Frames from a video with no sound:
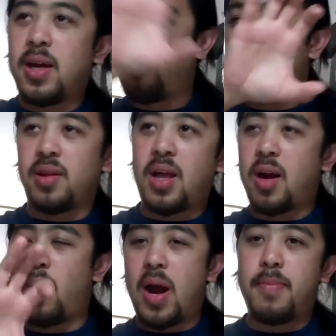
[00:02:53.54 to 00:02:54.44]
it up with a lot
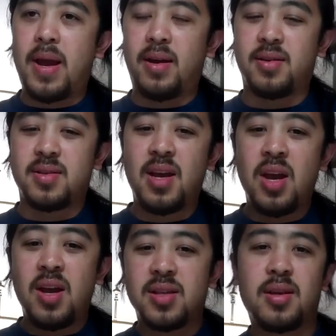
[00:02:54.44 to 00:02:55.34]
of wide panels,
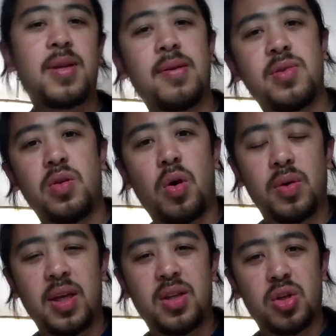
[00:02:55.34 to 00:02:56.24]
sometimes you
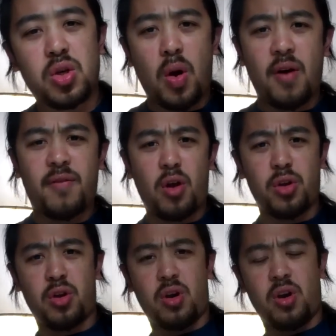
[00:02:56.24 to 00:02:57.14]
don't get to show off all
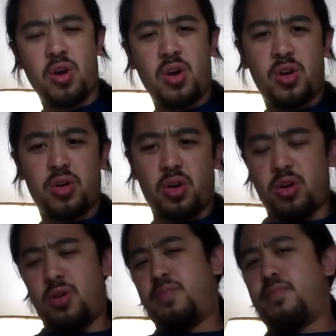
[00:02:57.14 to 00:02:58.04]
your, your
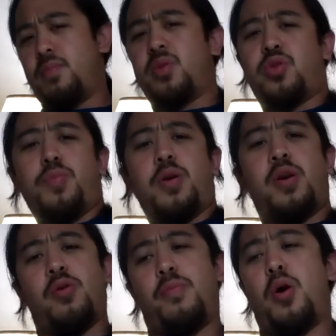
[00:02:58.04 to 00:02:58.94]
good
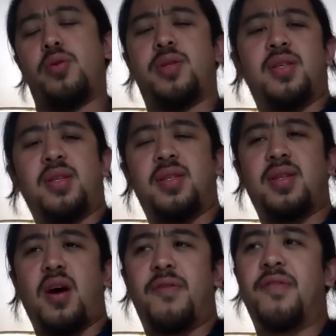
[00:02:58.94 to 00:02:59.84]
superhero poses and
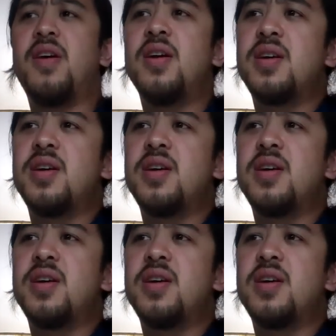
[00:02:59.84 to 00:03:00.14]
stuff.